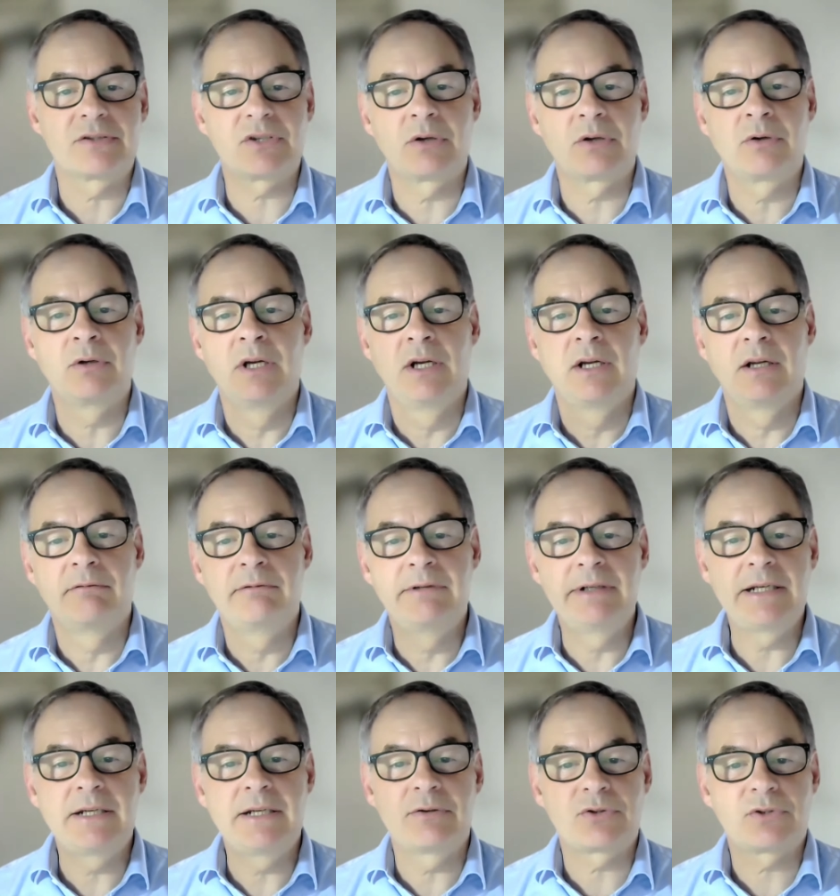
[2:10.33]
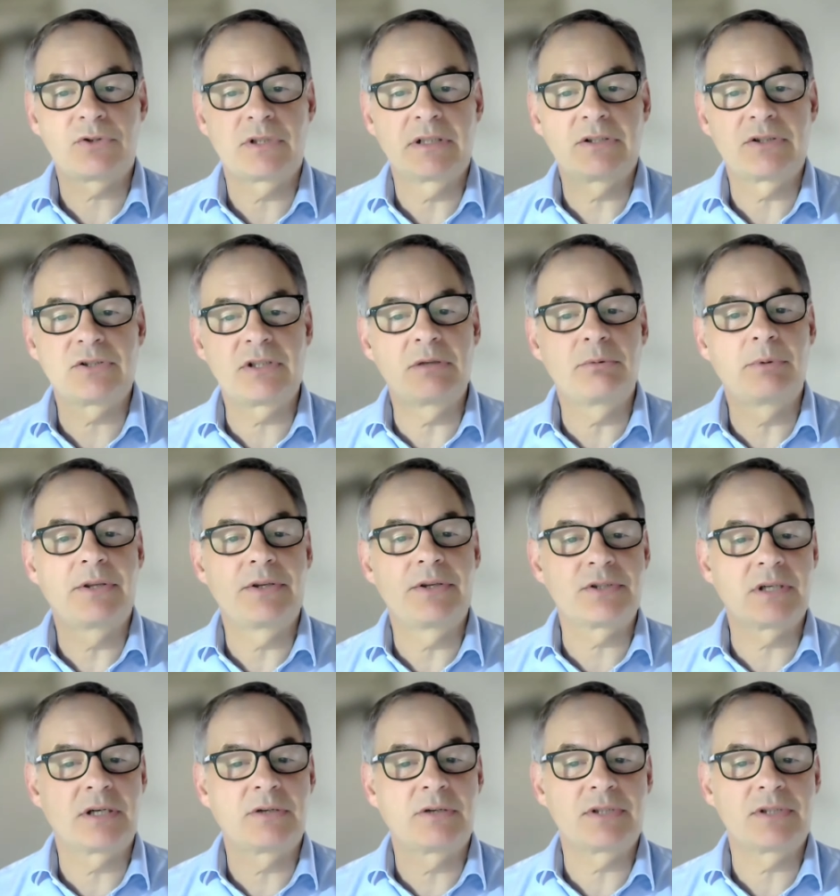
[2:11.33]
So really interesting to see where this
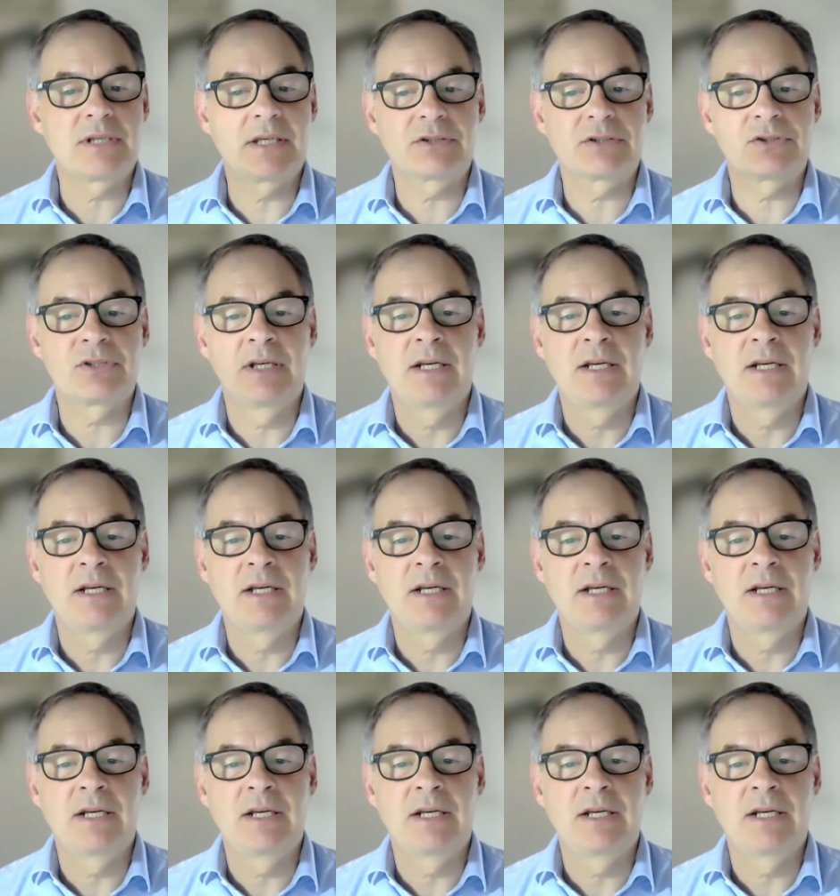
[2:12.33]
goes next.